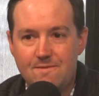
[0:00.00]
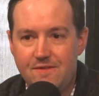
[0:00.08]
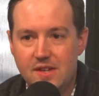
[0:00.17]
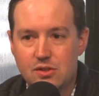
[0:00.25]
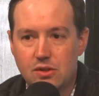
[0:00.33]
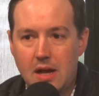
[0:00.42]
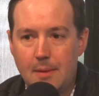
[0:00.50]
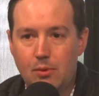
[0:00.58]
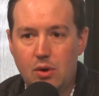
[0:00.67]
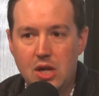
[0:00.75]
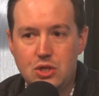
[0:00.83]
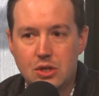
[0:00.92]
physical
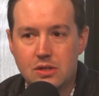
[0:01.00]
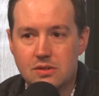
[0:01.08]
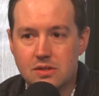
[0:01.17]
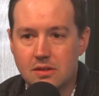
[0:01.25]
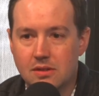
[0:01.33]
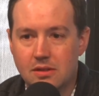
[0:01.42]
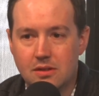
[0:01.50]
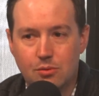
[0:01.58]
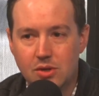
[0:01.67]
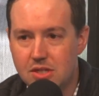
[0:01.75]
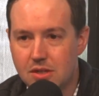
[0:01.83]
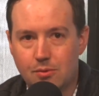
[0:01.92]
operations and the
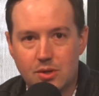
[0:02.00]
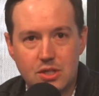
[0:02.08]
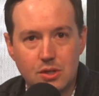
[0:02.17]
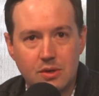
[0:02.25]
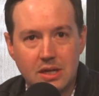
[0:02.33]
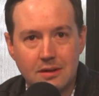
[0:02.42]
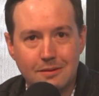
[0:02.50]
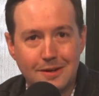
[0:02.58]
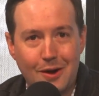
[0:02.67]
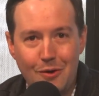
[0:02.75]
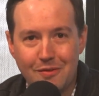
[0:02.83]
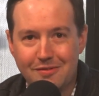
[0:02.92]
reason that we're doing
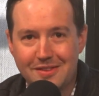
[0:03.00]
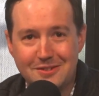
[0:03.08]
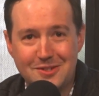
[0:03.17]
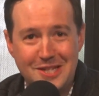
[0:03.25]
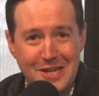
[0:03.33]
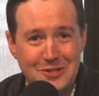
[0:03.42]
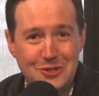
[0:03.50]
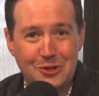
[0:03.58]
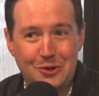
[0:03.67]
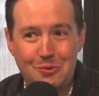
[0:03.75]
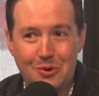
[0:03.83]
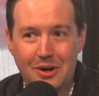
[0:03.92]
all of this
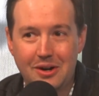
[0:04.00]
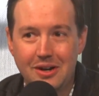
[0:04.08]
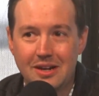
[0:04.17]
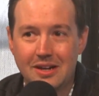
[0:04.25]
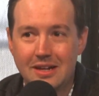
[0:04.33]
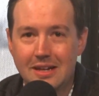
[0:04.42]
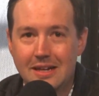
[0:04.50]
digital work